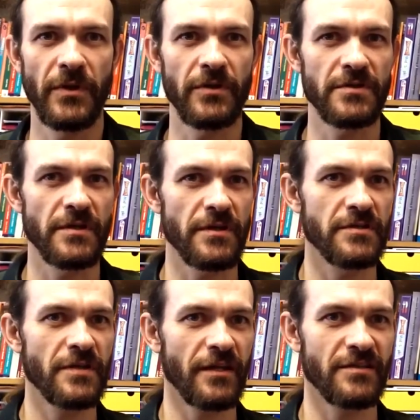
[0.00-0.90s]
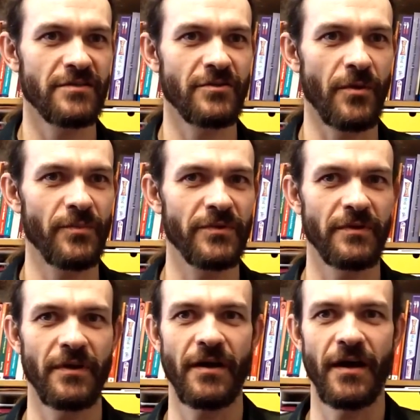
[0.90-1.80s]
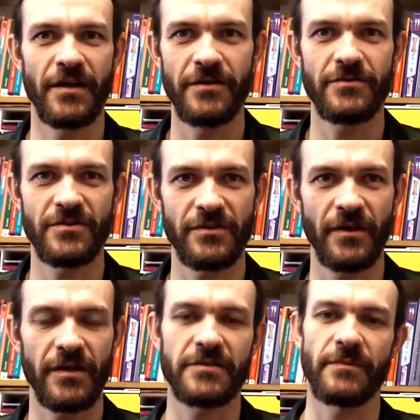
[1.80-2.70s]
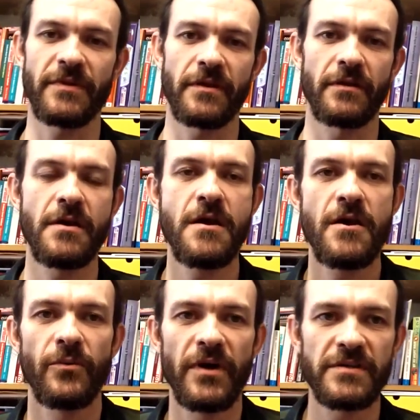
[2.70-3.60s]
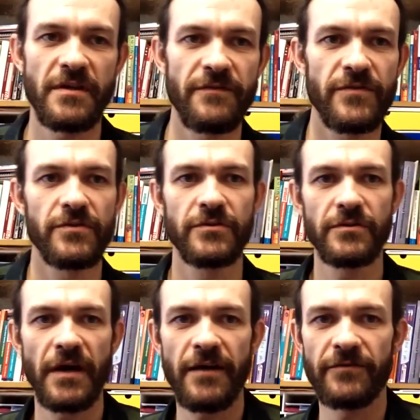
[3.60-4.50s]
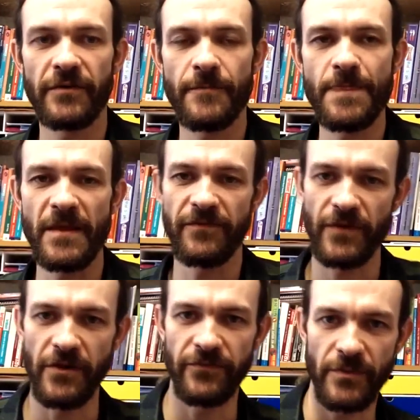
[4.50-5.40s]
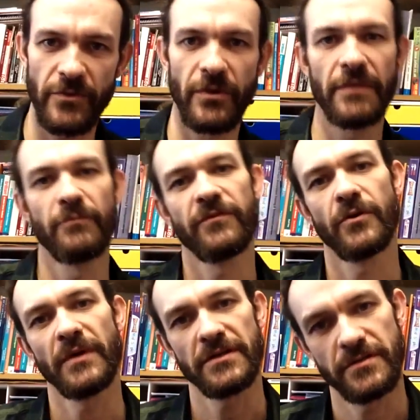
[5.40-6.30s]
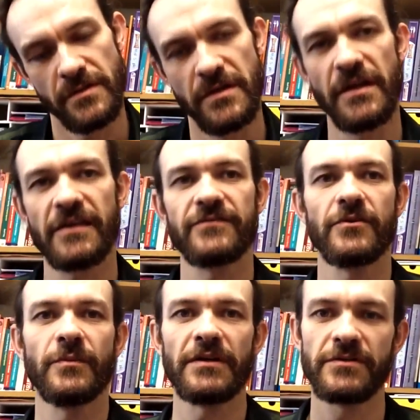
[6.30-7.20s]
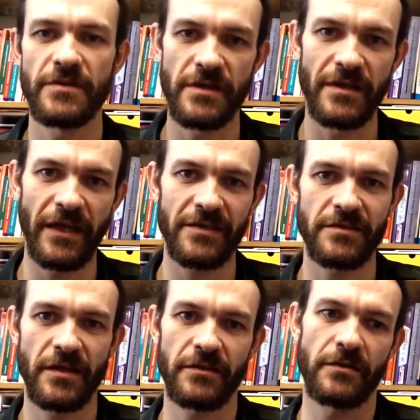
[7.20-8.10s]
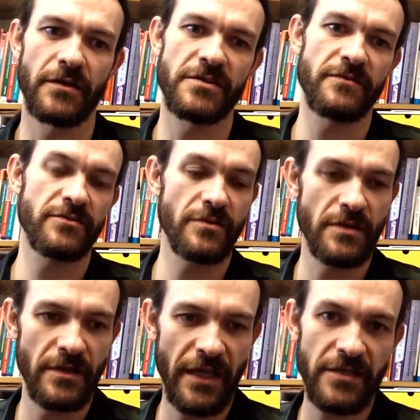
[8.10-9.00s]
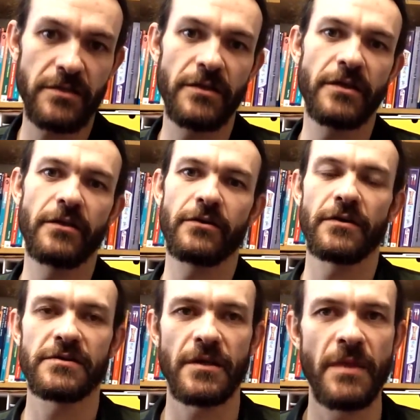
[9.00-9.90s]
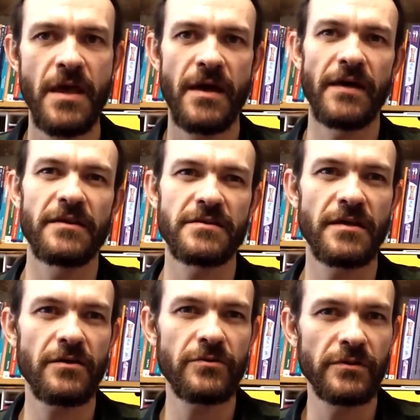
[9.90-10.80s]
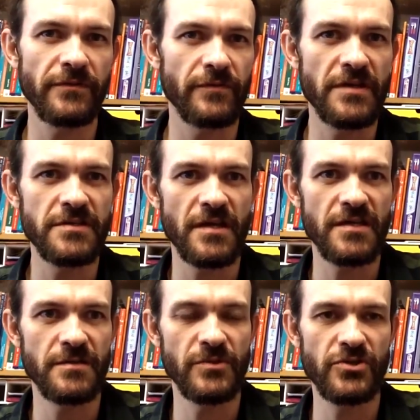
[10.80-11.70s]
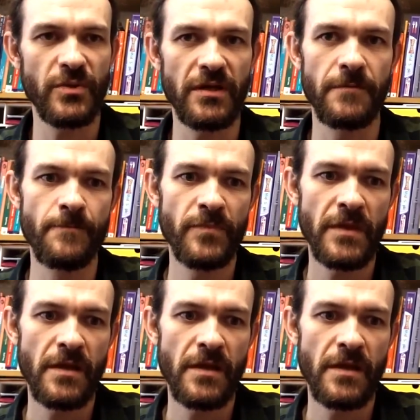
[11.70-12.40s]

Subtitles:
because now the text stopped, I need to start type of thing. Whereas if you do have a flow from the one format to the next format, to the next technology, to the next learning concept, and there's no real differentiation between